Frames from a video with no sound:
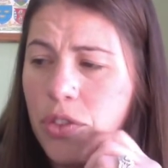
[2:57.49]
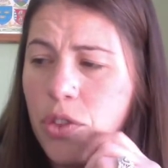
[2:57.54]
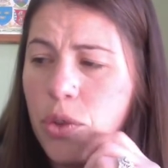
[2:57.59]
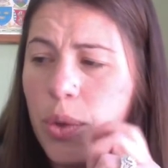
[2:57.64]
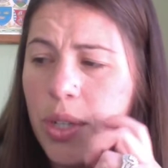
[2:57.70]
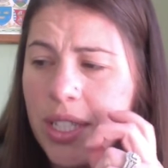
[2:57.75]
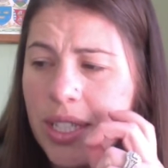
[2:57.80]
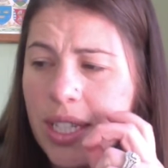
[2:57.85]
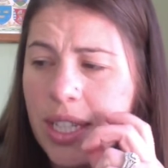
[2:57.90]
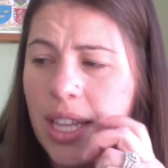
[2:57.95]

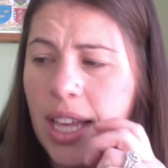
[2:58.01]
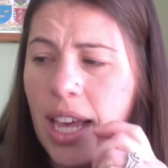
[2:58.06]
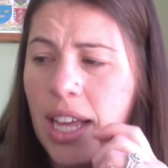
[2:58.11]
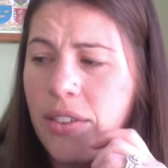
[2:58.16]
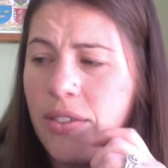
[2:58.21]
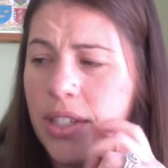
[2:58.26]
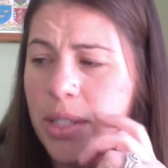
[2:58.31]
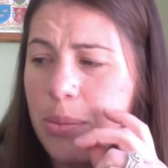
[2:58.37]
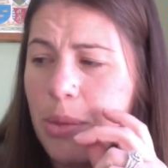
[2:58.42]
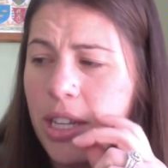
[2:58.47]
Twisted the
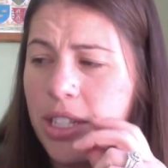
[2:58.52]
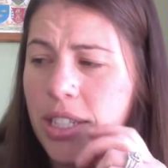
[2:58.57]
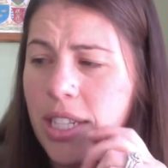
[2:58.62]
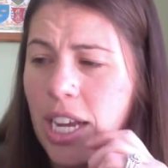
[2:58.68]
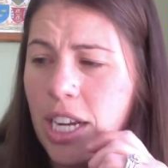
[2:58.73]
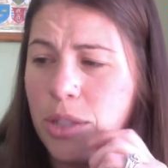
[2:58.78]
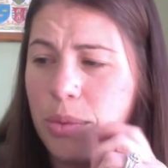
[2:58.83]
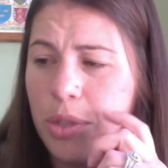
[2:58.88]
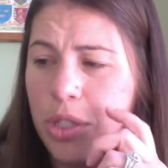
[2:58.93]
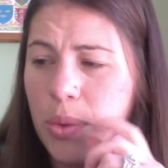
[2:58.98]
end of his
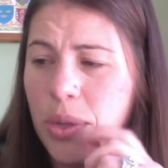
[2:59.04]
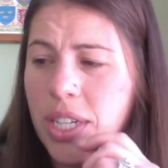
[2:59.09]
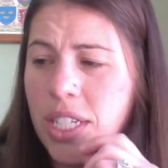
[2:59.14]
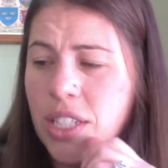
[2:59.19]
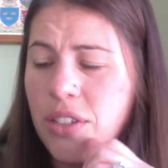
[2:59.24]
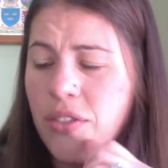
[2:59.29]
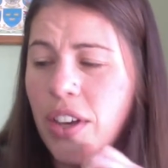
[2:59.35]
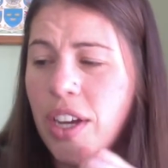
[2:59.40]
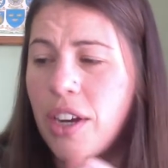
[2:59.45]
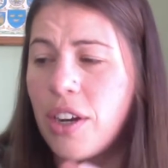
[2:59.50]
mustache between
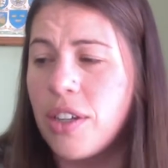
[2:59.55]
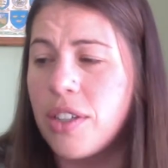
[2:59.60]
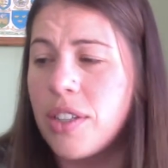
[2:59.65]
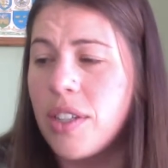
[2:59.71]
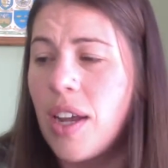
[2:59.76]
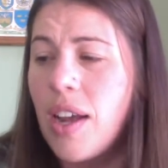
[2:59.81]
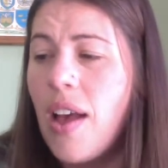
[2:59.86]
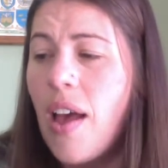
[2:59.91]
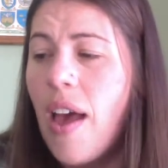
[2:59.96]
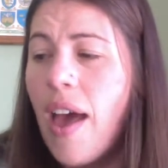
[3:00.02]
his fingers.